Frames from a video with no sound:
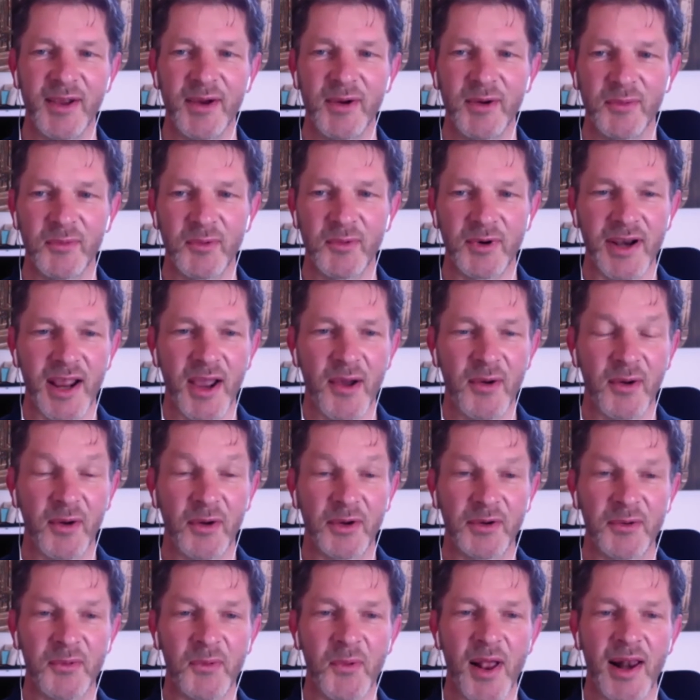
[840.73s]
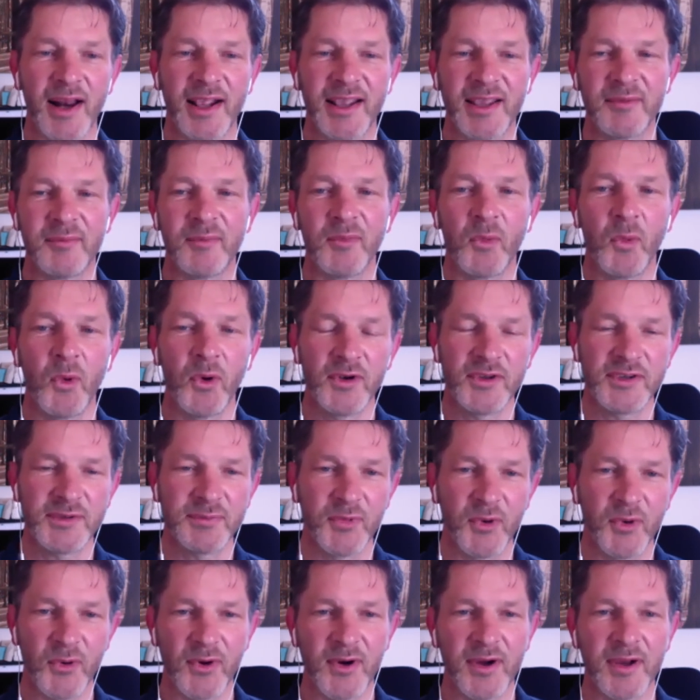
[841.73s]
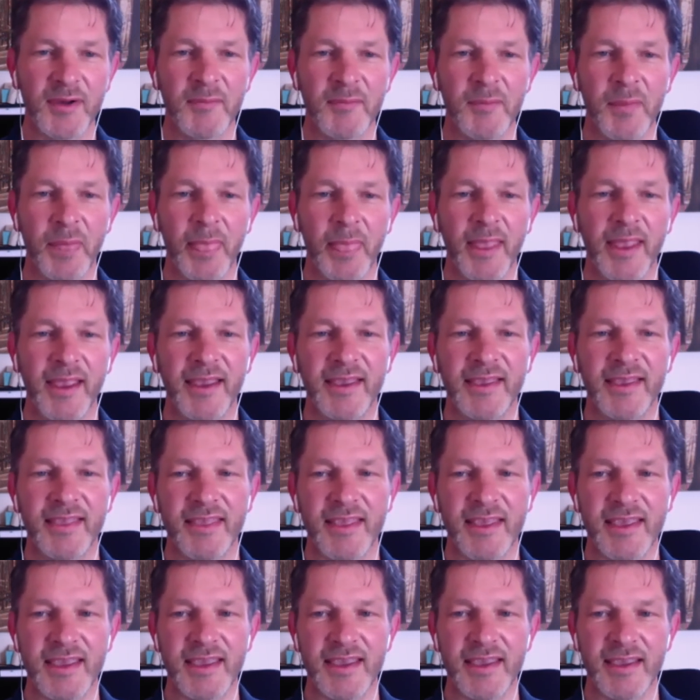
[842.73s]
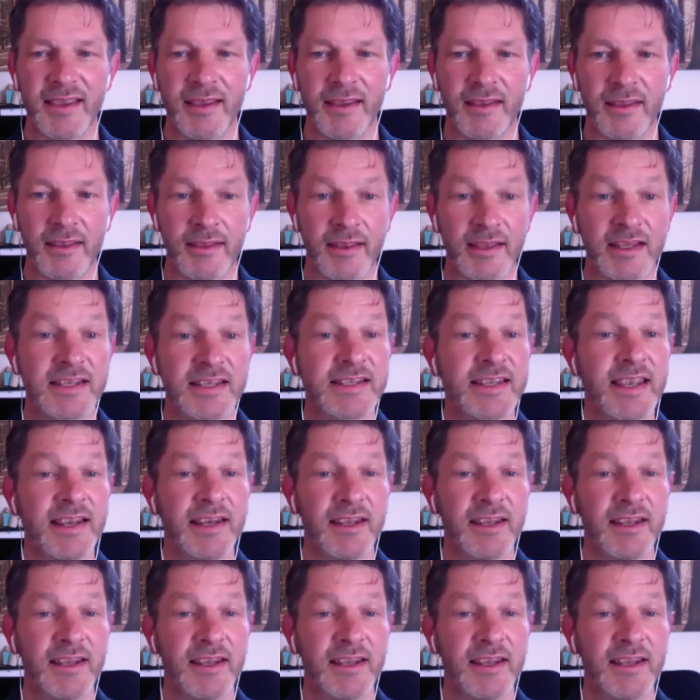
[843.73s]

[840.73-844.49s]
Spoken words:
we're now going to welcome once more the skitty